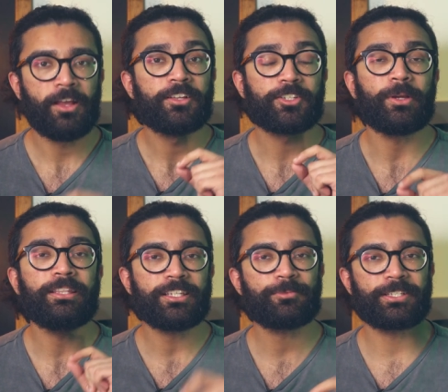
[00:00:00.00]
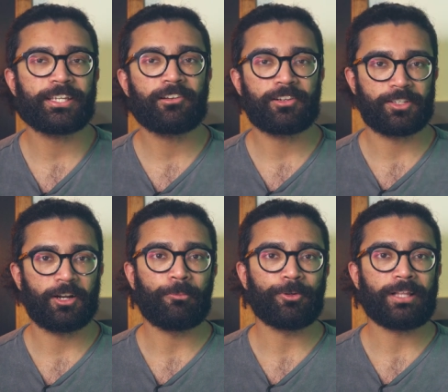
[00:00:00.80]
So in this particular
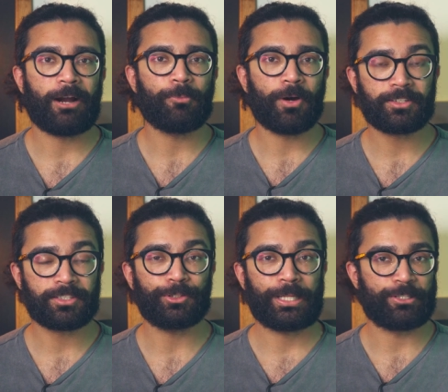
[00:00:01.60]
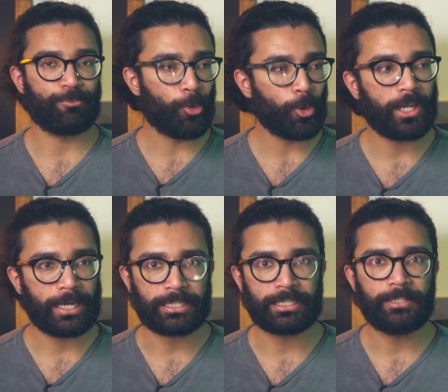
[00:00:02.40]
example, our particle is more
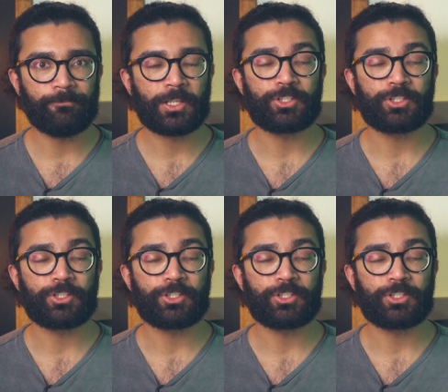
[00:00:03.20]
likely